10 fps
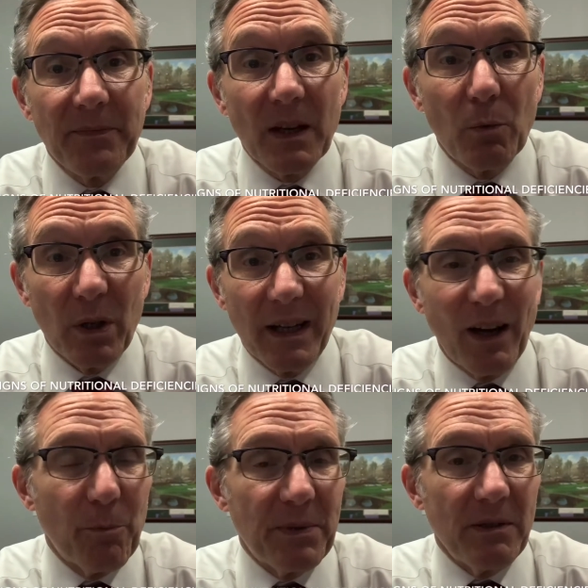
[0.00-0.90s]
will
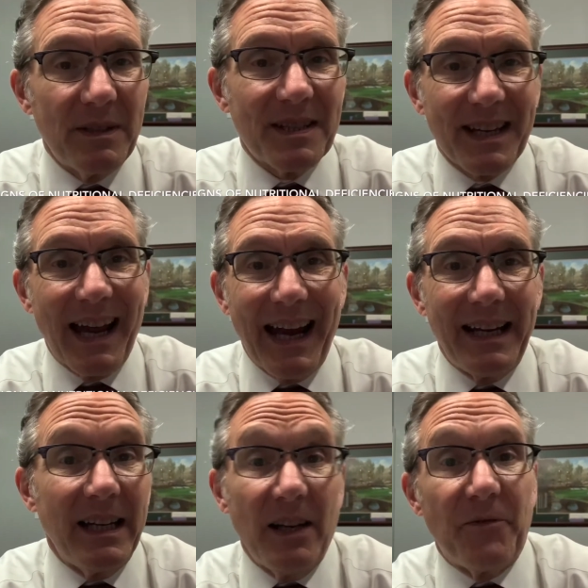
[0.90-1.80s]
help you
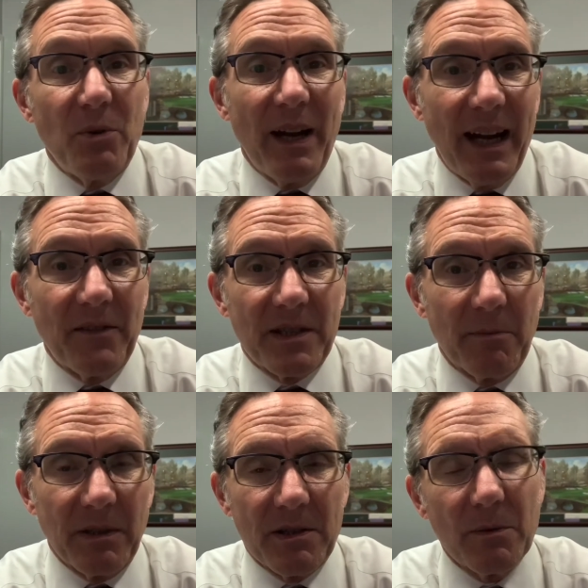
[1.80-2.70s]
decide if you have
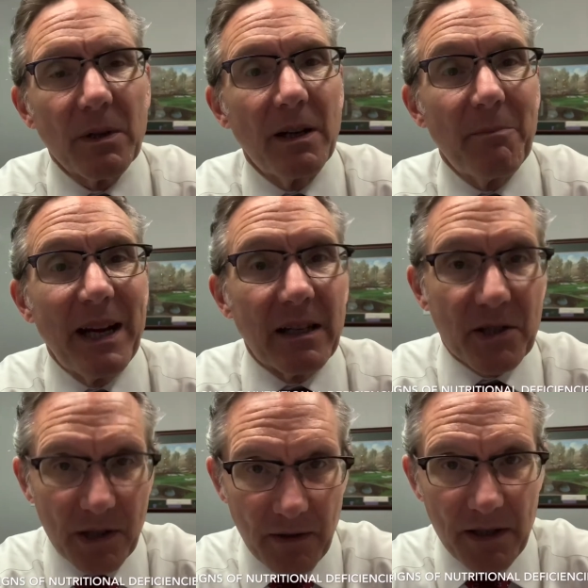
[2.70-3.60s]
something. So we're going to make a
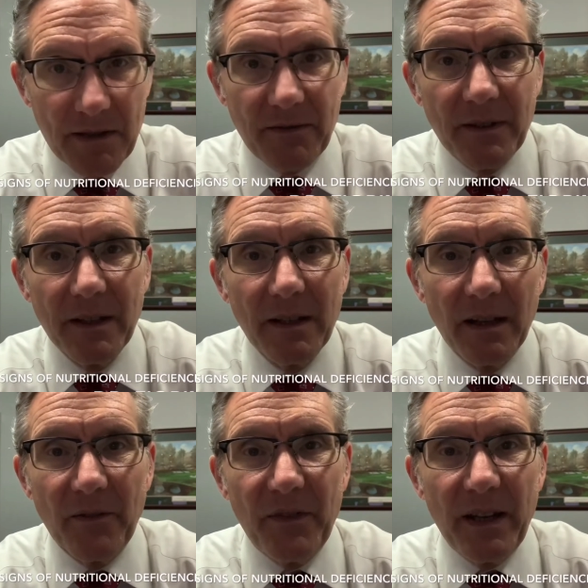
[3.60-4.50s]
series of
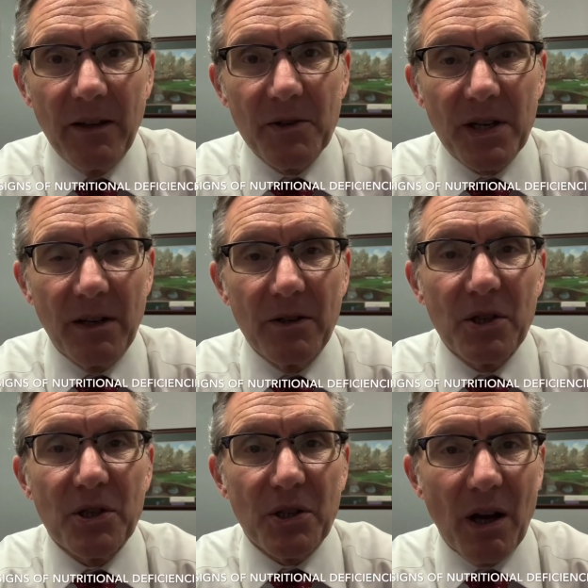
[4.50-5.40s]
videos here
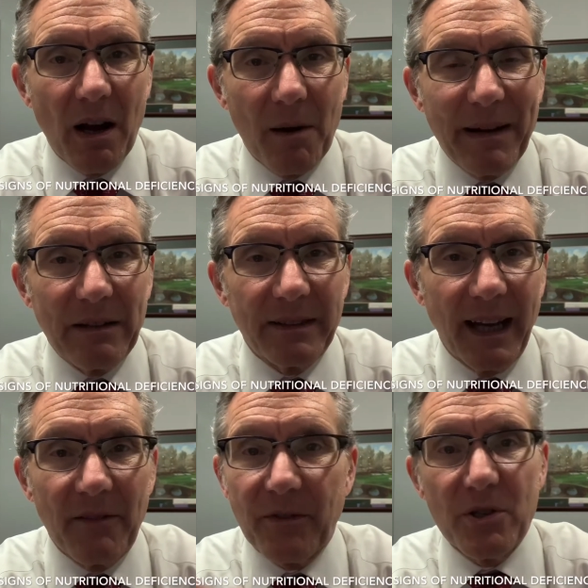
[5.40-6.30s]
just to talk about
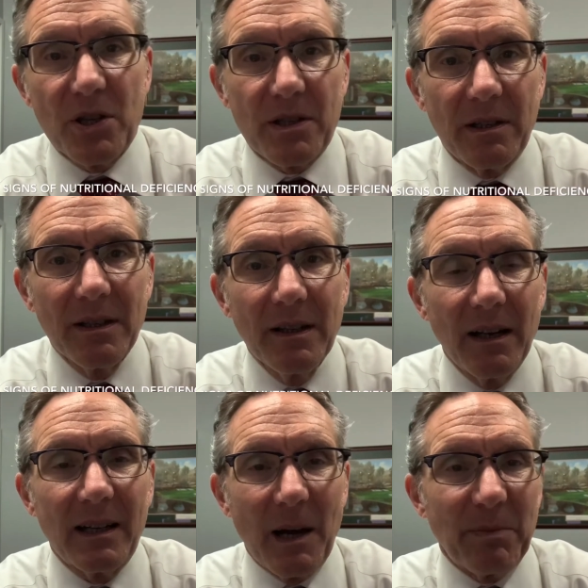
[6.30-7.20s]
that for just
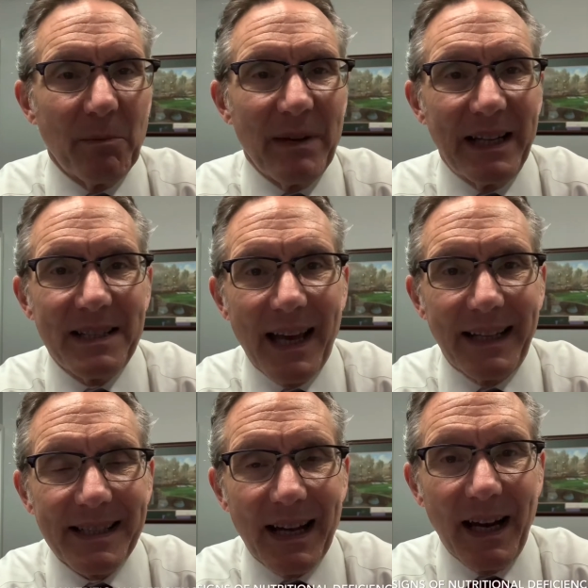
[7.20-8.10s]
a couple of minutes at a
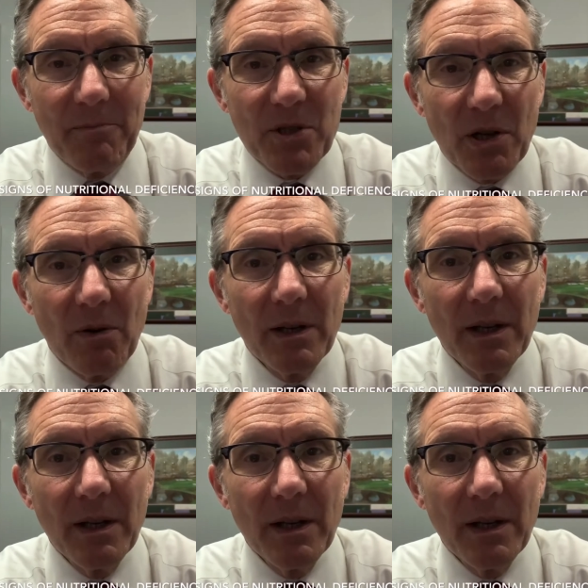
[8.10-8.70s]
time. So